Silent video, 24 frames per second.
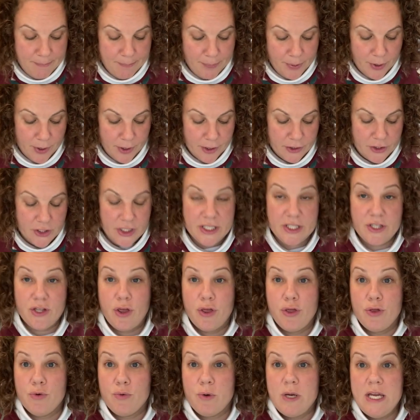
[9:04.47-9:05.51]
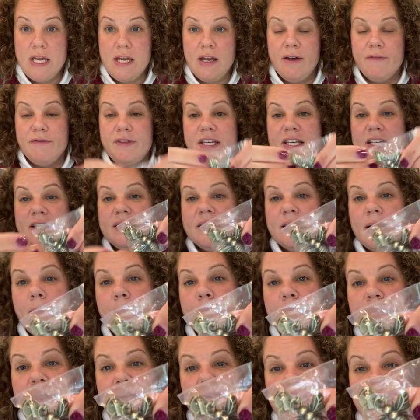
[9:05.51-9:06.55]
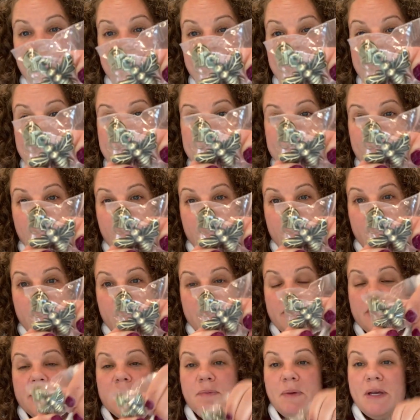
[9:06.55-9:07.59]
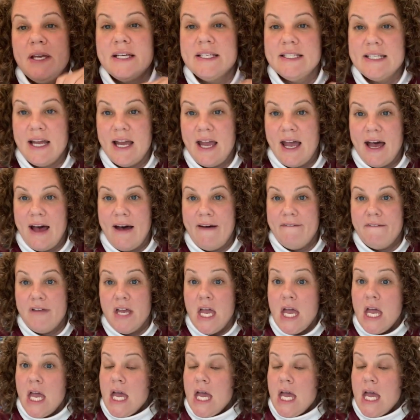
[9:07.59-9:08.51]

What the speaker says: purchased 3 of these bee zipper pulls, because I have,